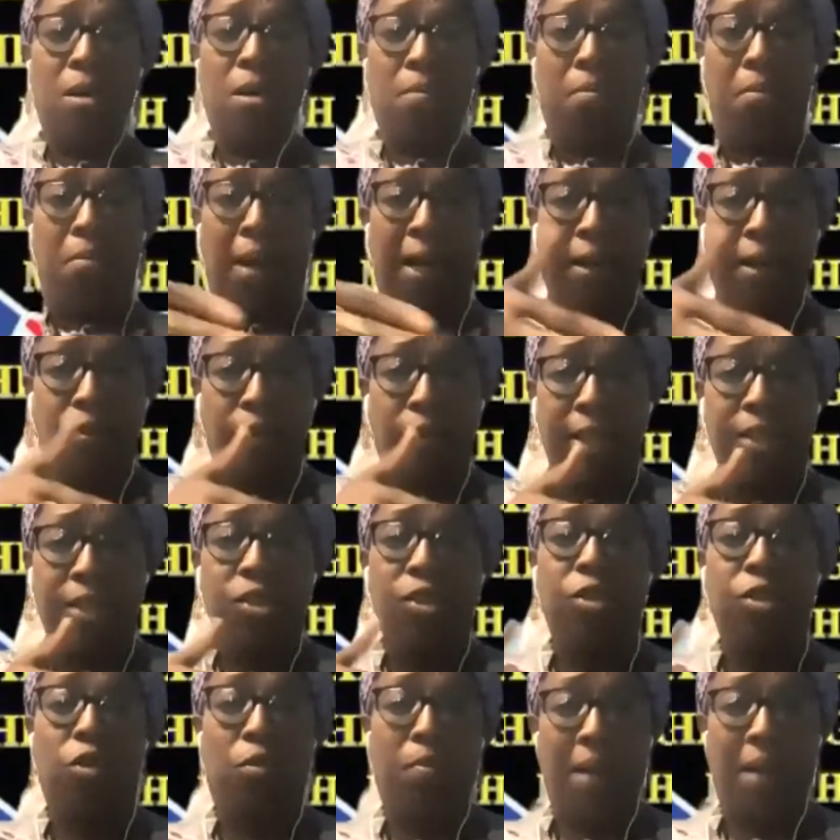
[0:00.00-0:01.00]

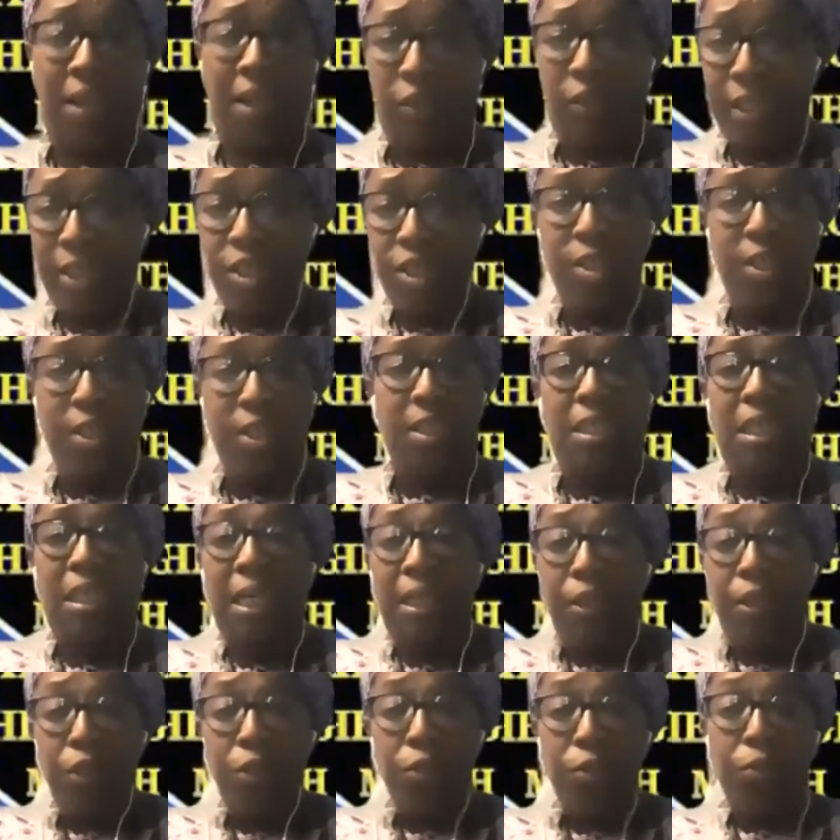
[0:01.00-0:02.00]
migration. You know, migration is
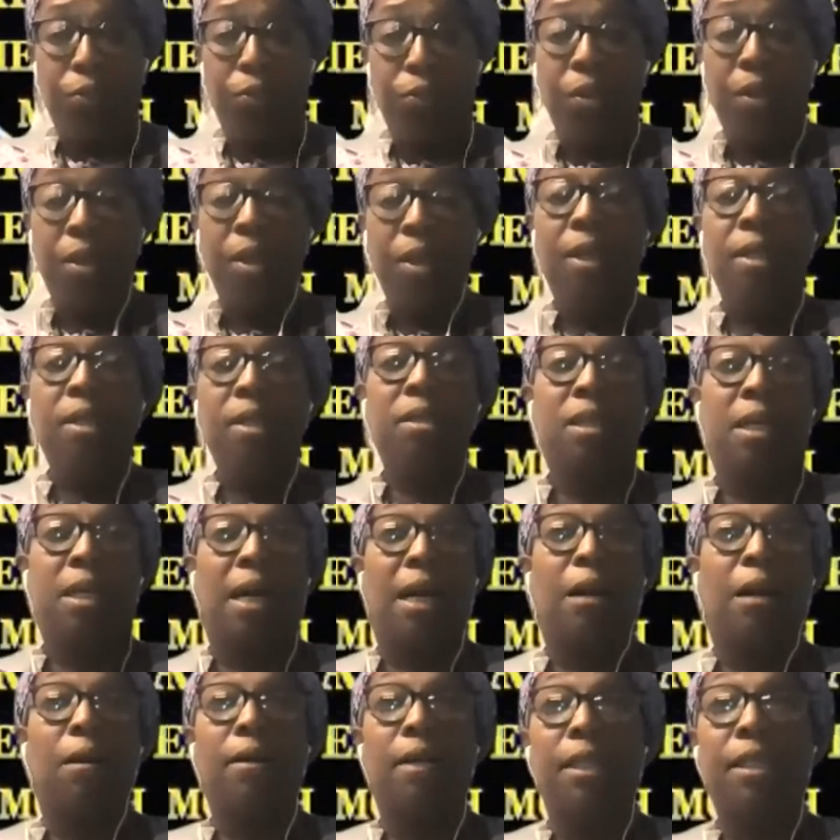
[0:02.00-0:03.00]
not new to
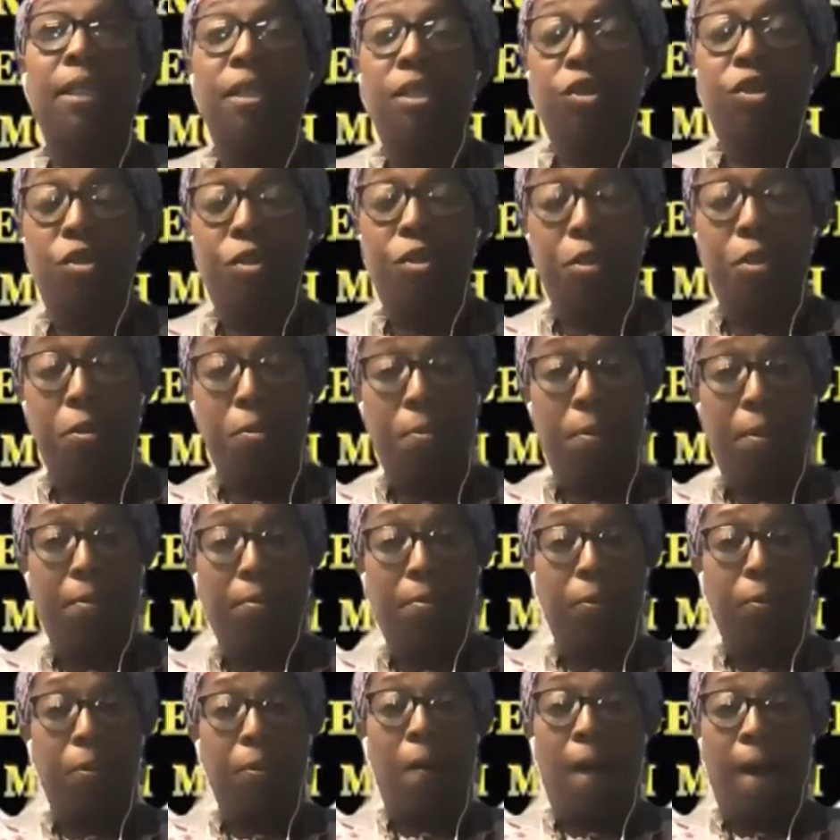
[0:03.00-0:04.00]
our indigenous
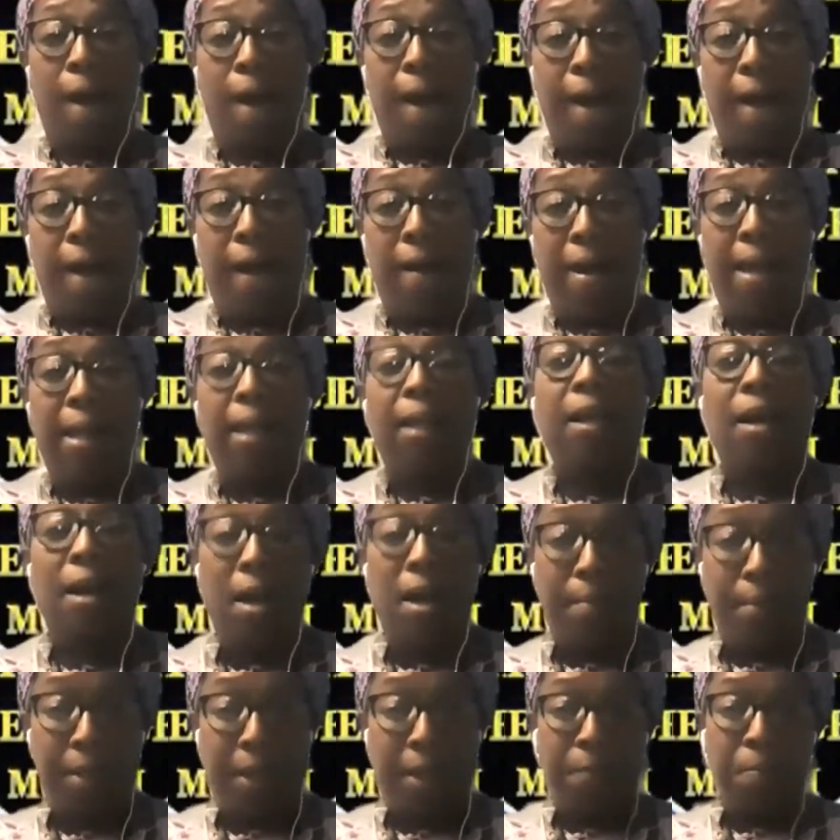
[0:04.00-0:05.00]
people. And
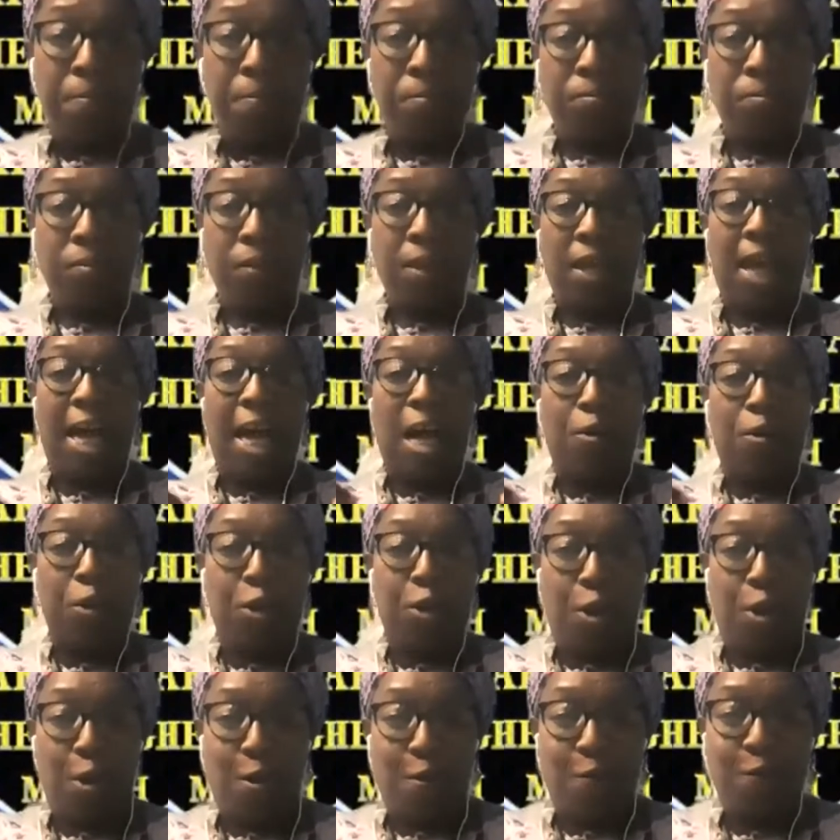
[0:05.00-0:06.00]
coming out
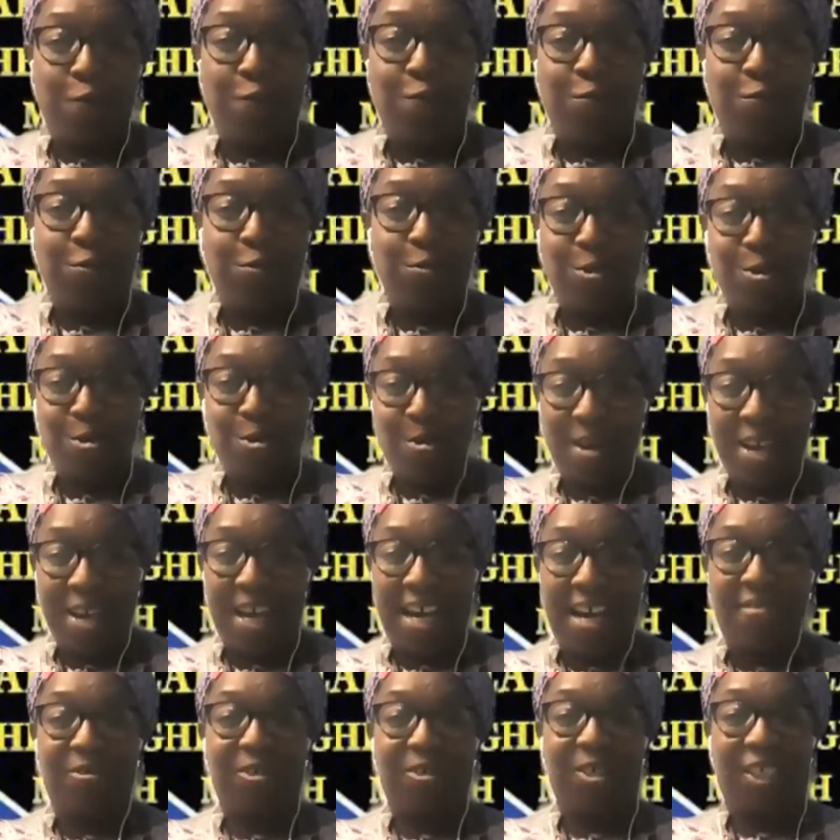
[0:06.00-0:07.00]
of through
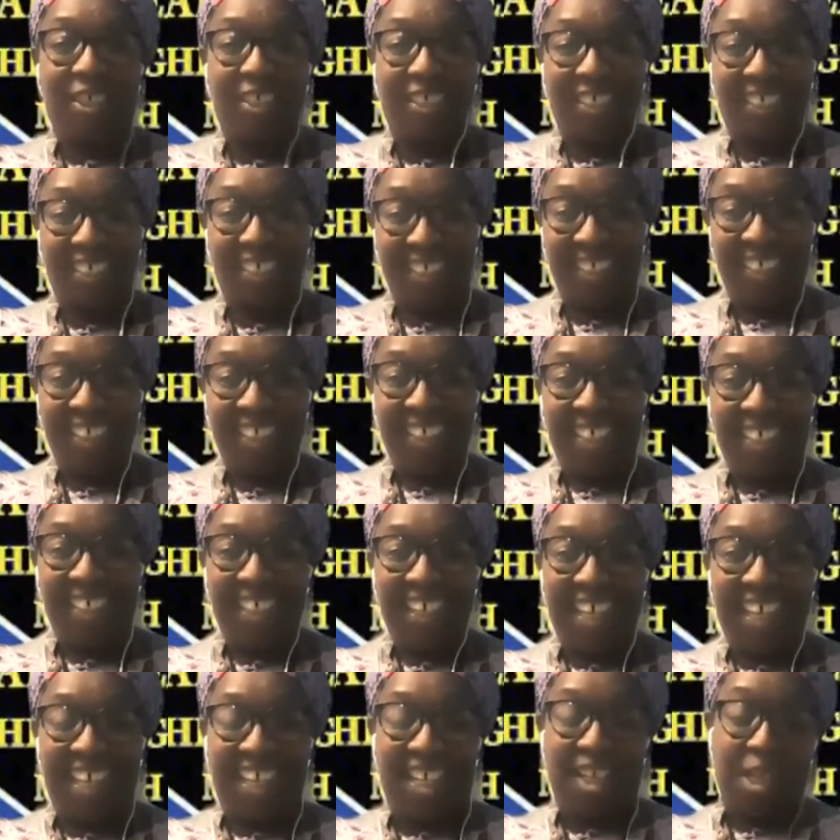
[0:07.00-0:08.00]
Africa
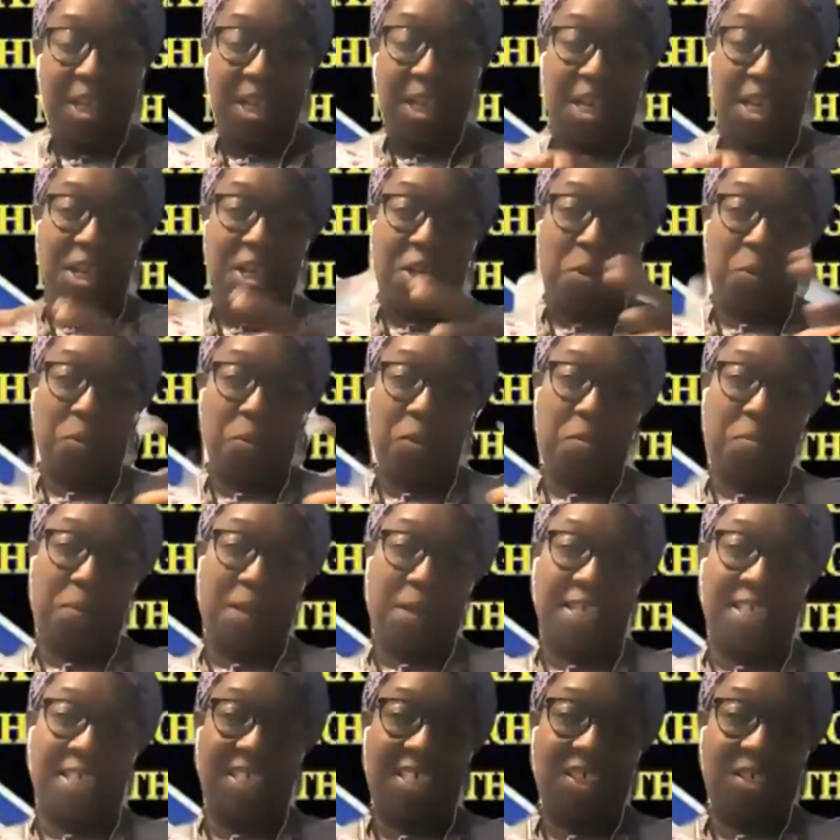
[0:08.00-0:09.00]
and in those
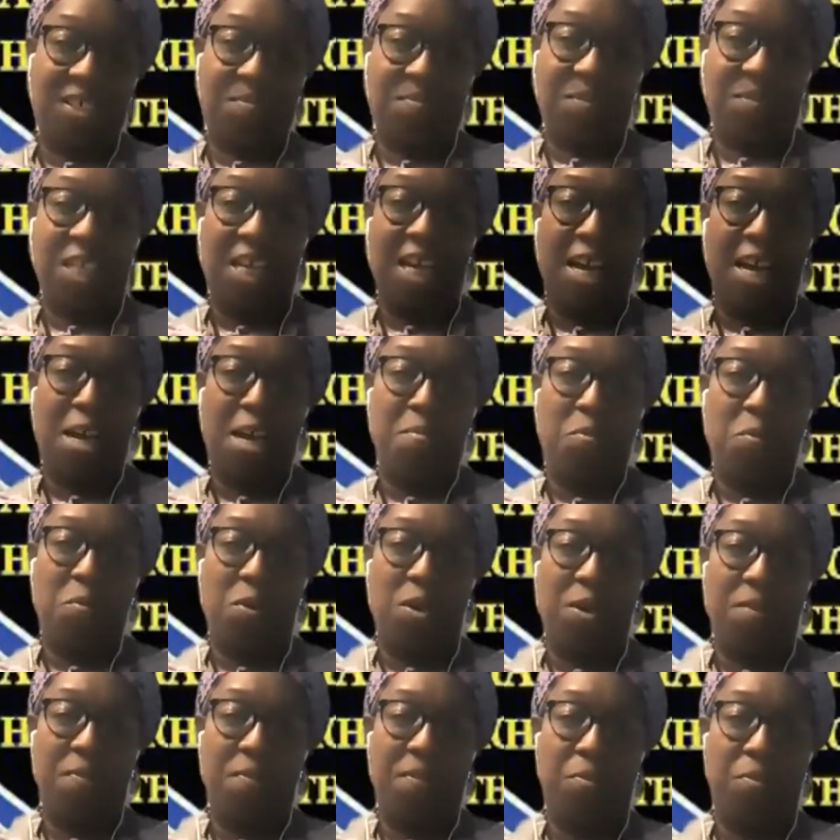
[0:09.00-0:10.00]
spaces of time
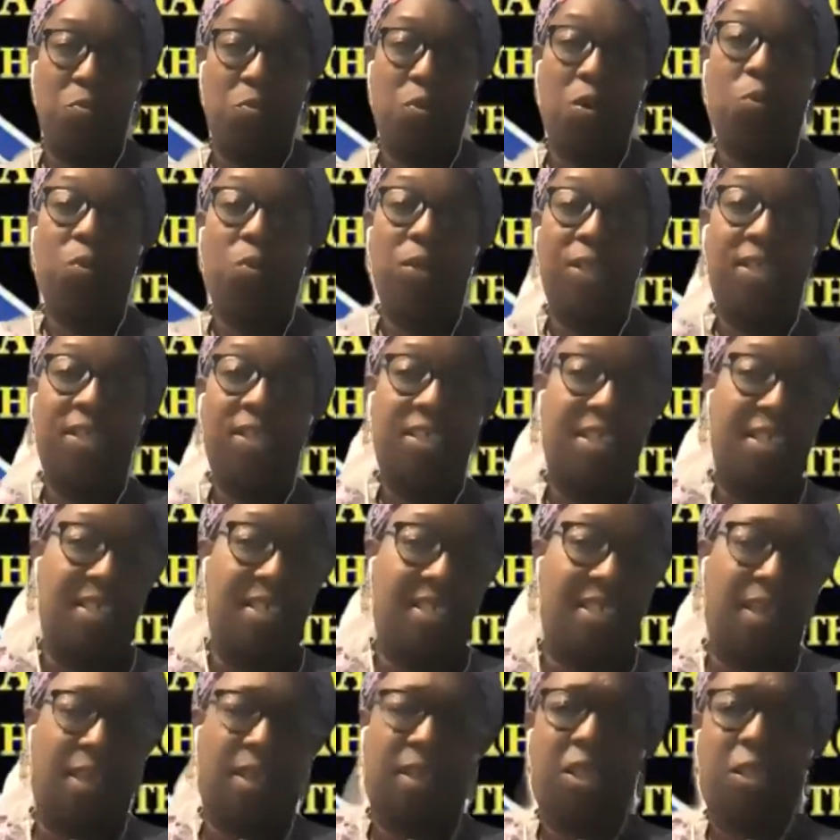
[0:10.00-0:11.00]
where what we see as
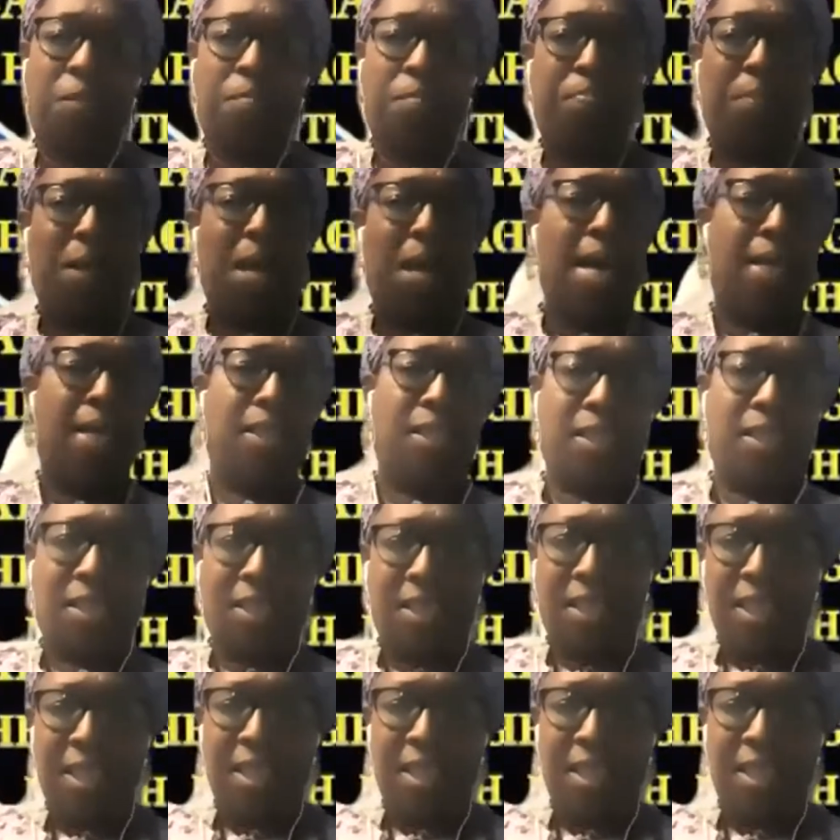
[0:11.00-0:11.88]
the expanse